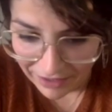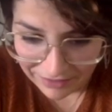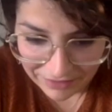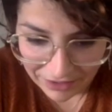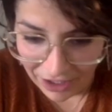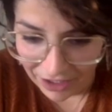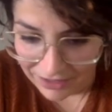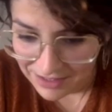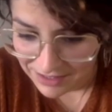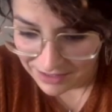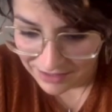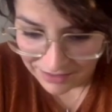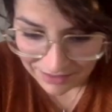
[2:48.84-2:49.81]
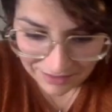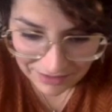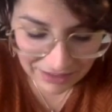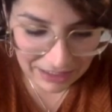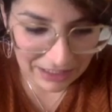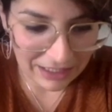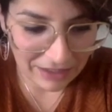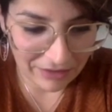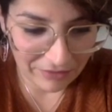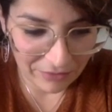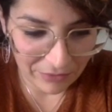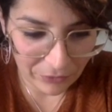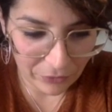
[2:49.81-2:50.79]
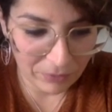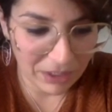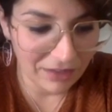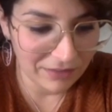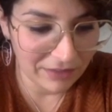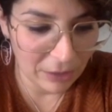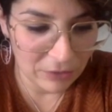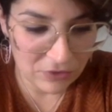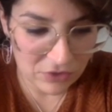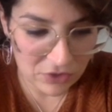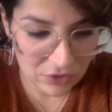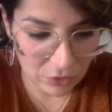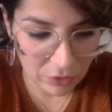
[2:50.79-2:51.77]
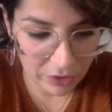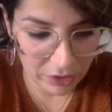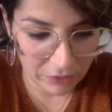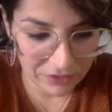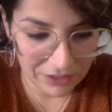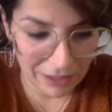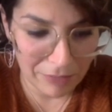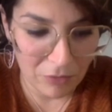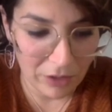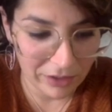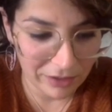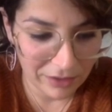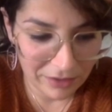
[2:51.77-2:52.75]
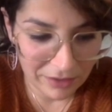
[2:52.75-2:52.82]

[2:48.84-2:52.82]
the guns, for me, it tells the story of someone